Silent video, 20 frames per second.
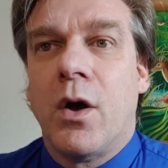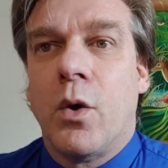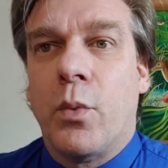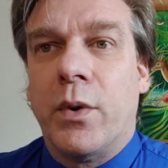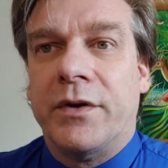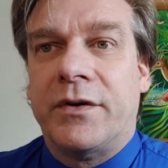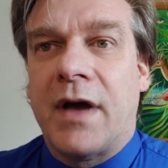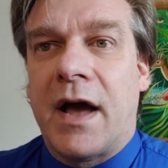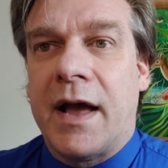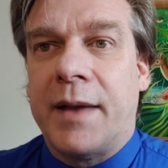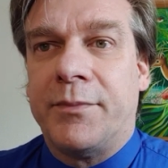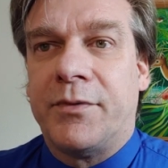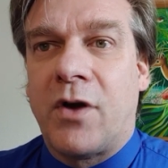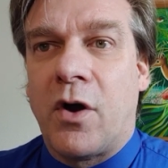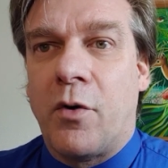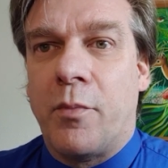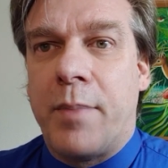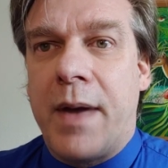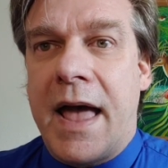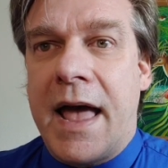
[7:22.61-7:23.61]
When times
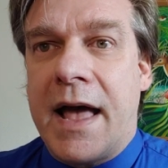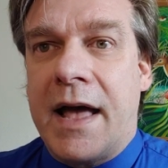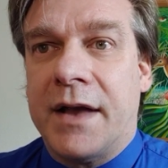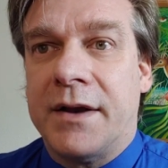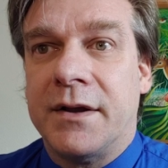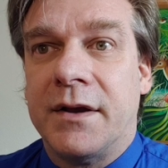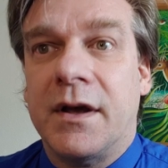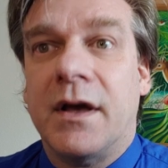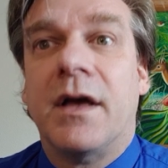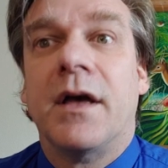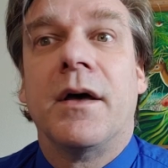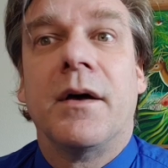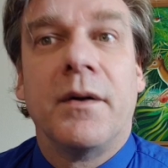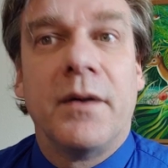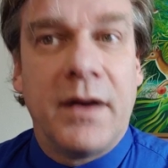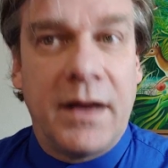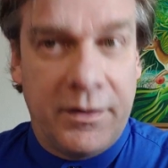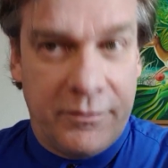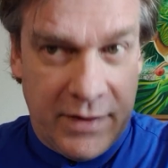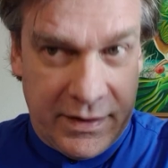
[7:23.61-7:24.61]
go bad,
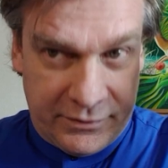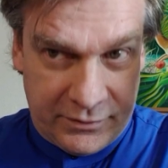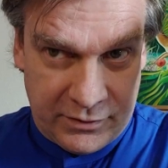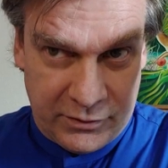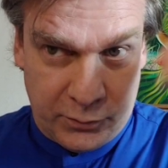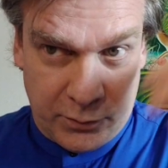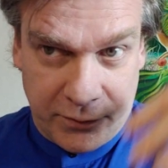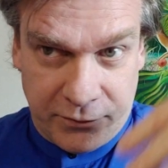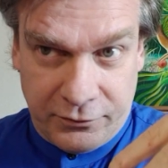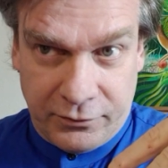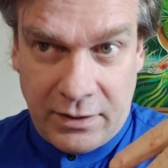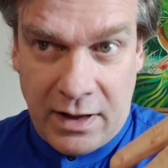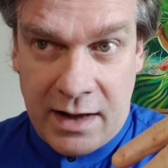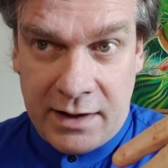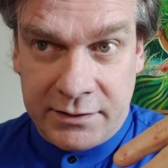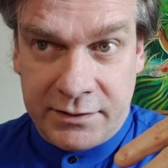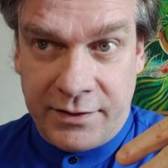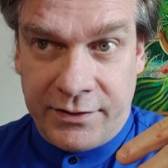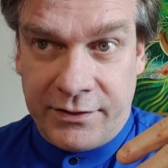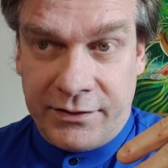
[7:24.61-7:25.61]
investors would
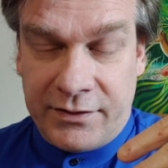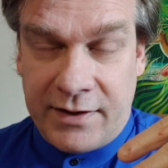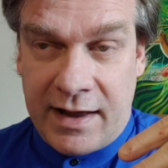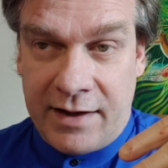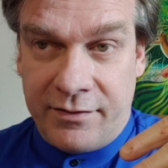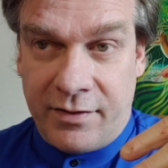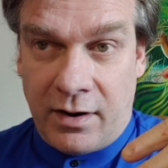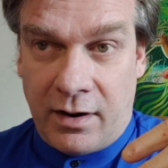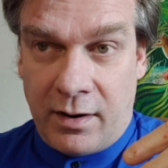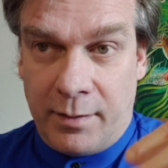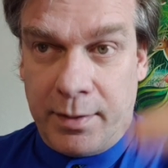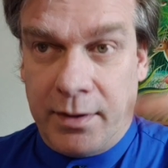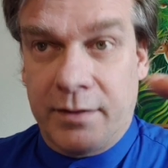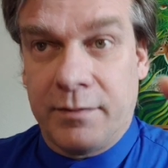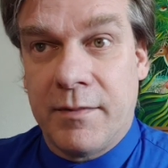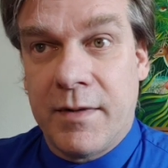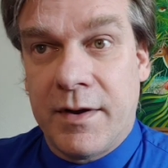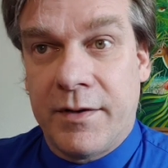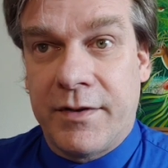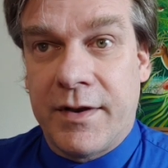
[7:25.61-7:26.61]
flock to the safe
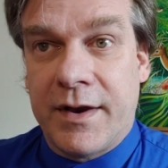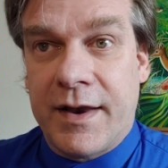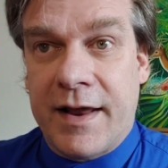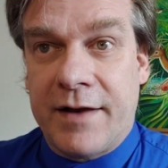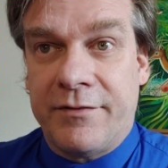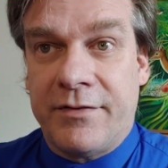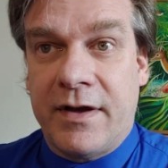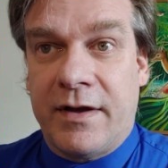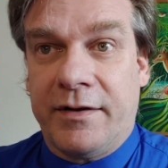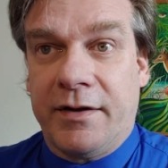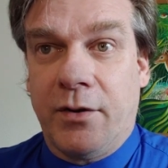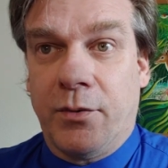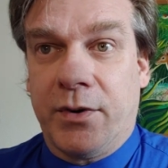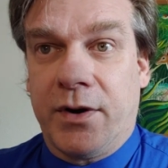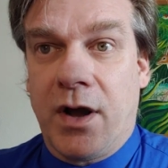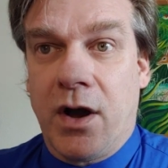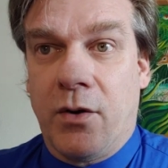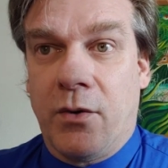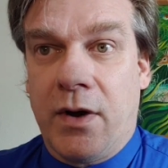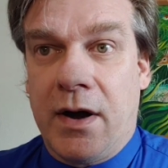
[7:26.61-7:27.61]
harbor, the net value
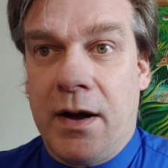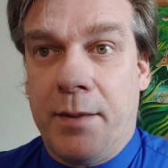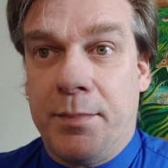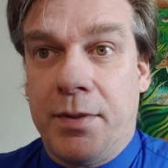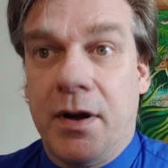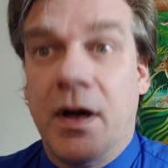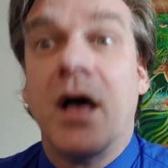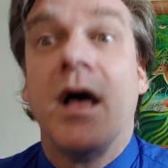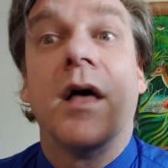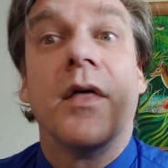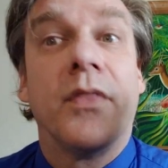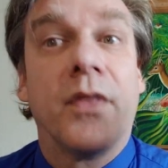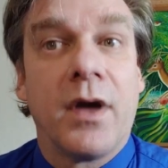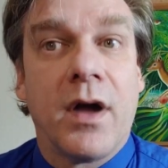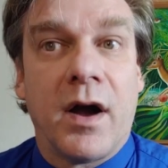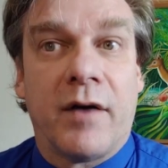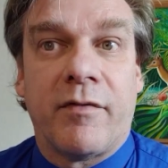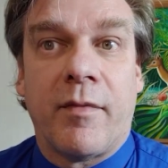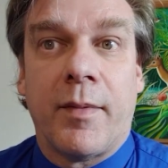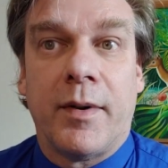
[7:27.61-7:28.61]
would go up, the
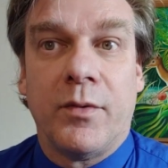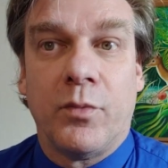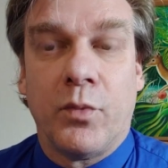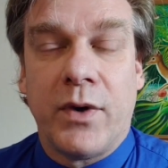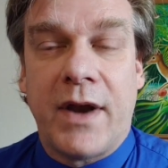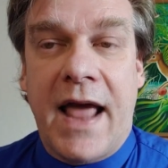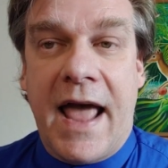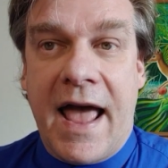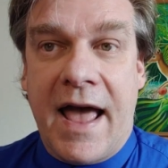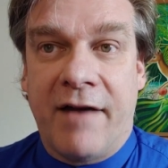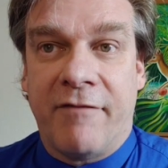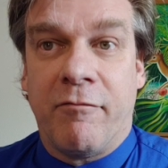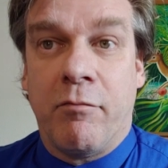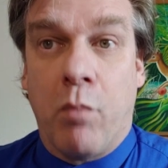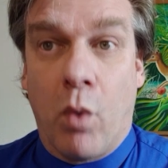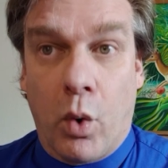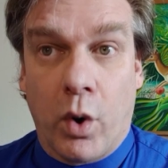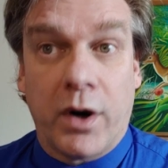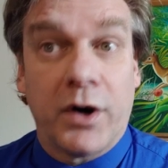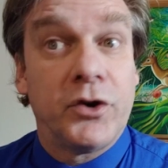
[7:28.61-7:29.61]
government would have
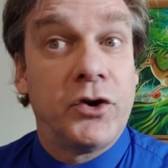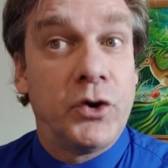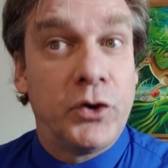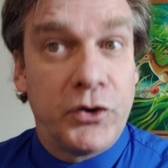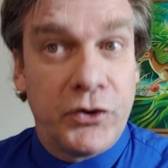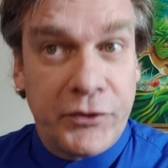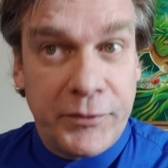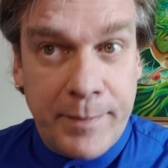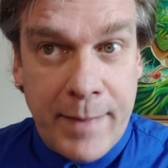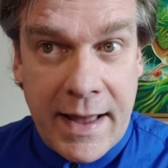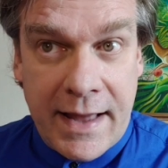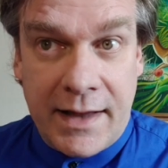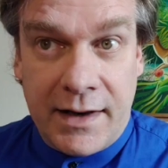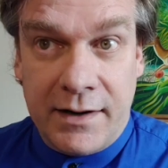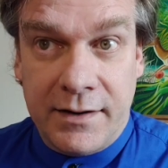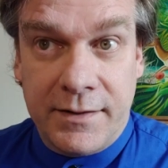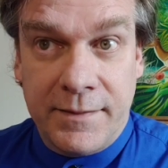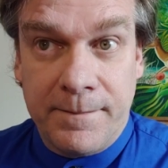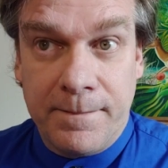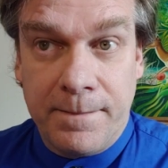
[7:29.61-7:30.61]
more to spend.